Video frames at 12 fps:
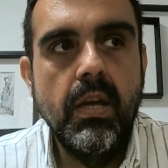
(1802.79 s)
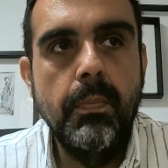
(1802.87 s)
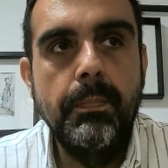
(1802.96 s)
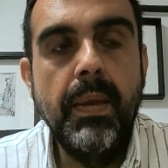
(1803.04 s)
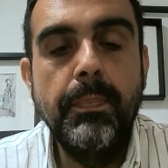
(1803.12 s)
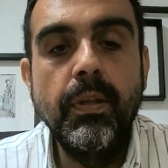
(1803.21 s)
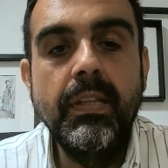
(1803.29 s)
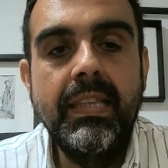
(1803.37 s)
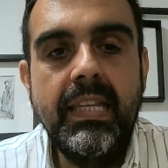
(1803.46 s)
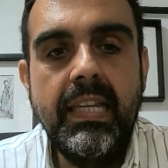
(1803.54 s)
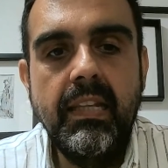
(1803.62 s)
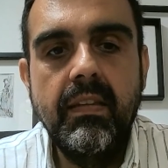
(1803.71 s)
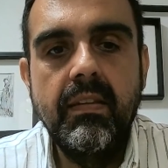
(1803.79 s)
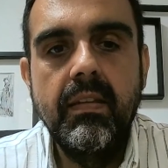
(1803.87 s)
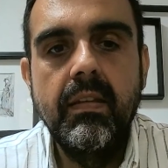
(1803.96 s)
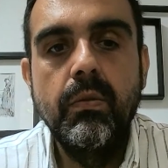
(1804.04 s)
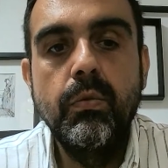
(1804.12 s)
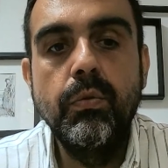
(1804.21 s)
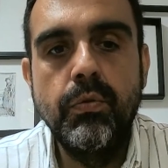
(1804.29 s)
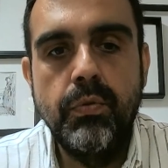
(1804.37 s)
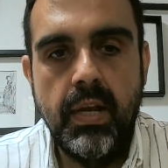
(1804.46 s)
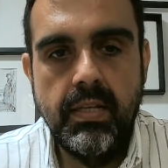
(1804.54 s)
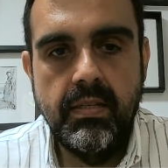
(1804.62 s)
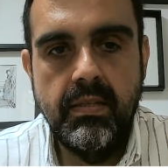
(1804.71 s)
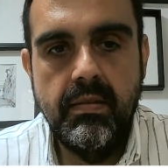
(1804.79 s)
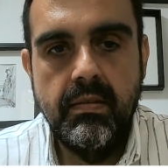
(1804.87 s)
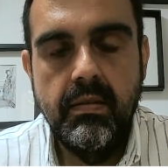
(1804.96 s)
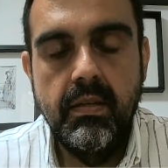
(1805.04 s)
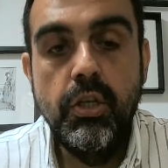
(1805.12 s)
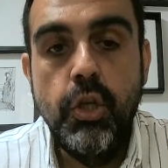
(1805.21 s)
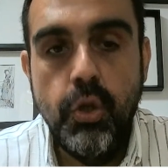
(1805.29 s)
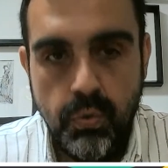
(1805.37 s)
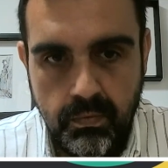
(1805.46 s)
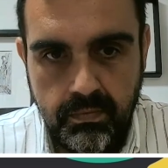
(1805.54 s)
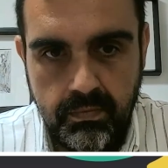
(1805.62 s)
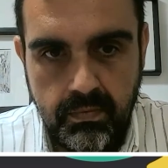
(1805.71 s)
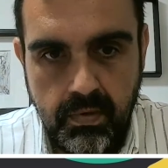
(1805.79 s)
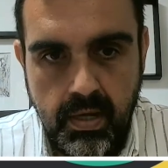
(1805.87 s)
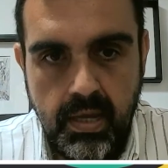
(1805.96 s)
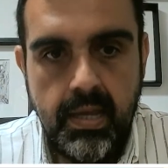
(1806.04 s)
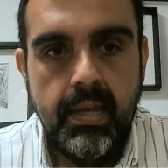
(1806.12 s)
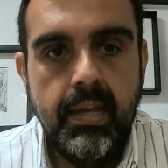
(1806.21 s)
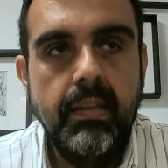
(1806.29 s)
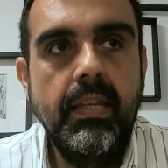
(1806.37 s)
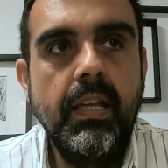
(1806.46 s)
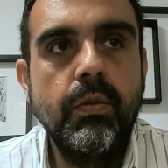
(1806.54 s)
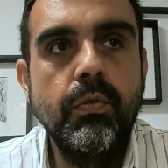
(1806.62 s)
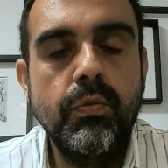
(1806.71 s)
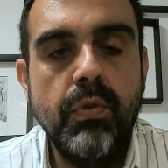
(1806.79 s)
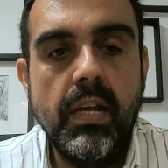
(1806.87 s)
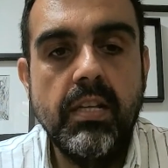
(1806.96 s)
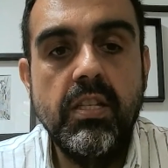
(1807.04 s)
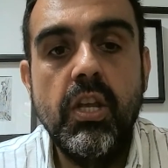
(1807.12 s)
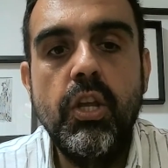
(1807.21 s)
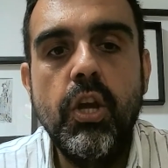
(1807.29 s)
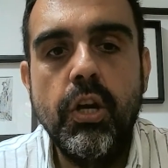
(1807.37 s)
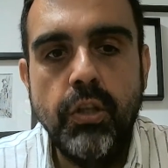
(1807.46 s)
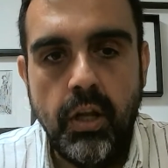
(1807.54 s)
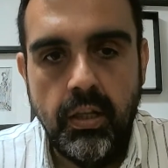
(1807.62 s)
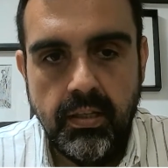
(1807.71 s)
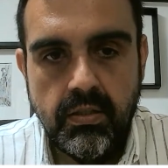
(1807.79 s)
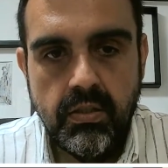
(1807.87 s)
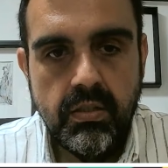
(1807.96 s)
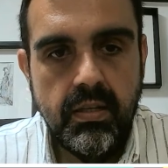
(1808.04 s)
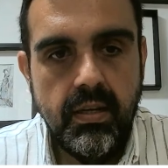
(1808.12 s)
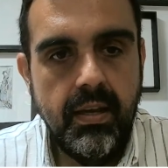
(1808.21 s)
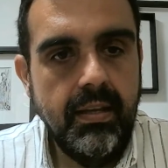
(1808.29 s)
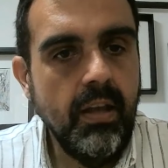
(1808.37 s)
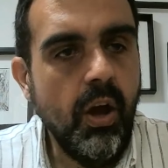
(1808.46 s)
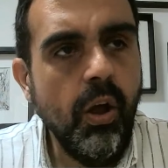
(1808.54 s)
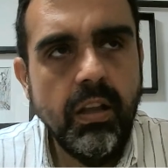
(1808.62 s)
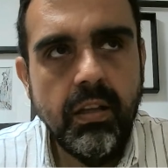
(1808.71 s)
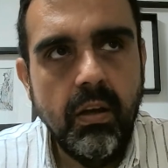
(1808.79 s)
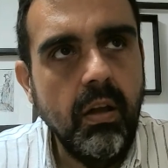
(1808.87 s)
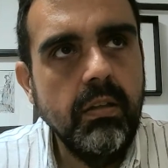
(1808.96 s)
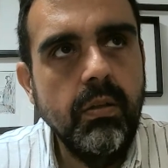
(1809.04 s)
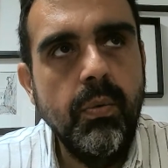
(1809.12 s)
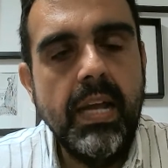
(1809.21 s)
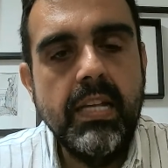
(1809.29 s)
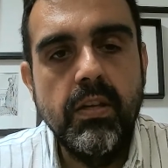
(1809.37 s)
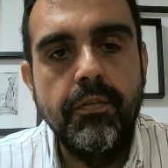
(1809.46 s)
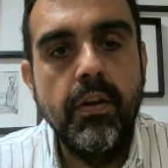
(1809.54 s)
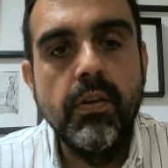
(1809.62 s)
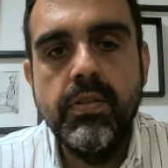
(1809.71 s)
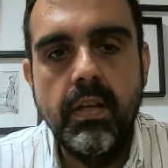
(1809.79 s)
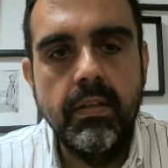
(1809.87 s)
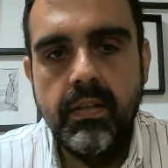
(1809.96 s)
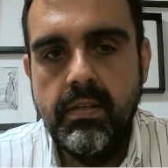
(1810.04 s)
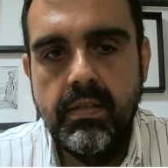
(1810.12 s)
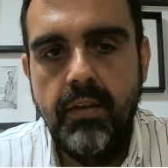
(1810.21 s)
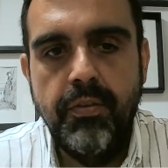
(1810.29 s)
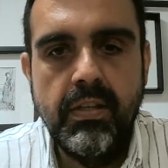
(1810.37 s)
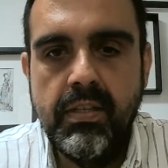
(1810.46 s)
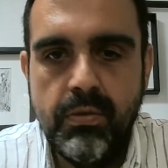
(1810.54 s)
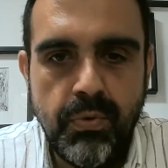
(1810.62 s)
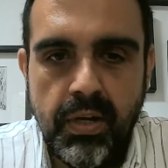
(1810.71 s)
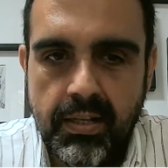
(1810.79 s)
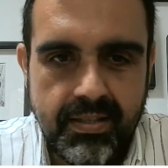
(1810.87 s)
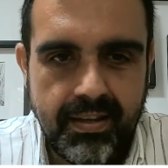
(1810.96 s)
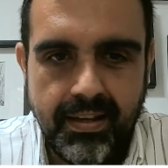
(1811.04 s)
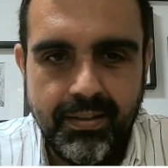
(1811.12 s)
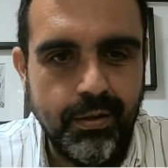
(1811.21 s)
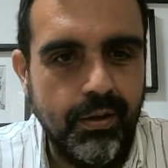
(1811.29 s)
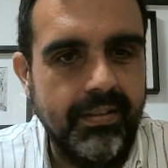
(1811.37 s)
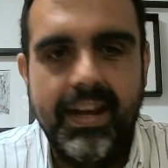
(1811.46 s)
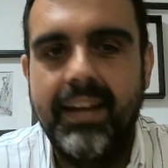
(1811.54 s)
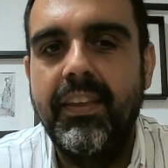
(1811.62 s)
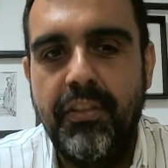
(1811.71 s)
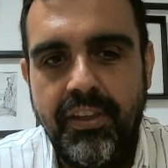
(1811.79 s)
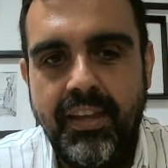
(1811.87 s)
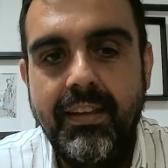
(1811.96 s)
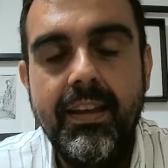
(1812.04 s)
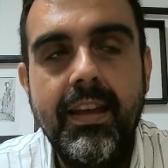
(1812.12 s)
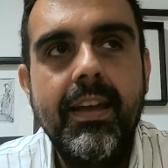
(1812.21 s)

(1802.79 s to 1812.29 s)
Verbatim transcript: people need to trust you, need to trust your knowledge. In all, all the ways of consultancy, if it's real estate or other thing,